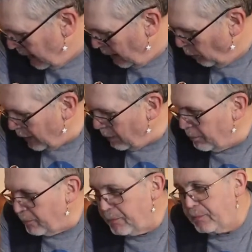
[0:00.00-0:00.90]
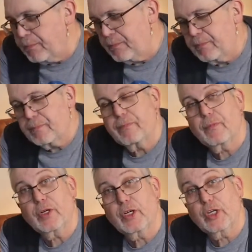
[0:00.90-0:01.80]
What I'm
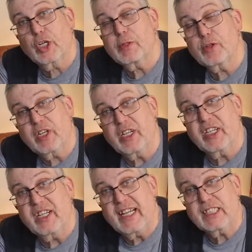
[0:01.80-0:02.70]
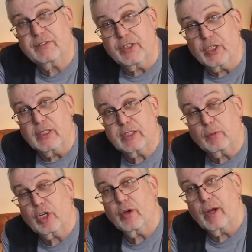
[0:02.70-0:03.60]
going to be doing in the next video is I
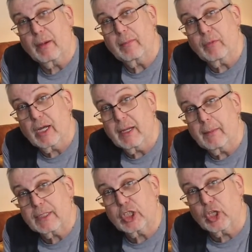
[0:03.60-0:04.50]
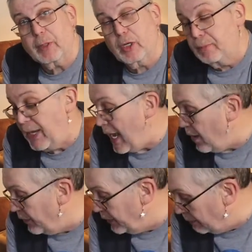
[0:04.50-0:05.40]
am actually going to be
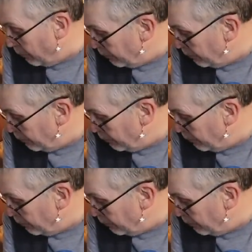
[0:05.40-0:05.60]
comparing them.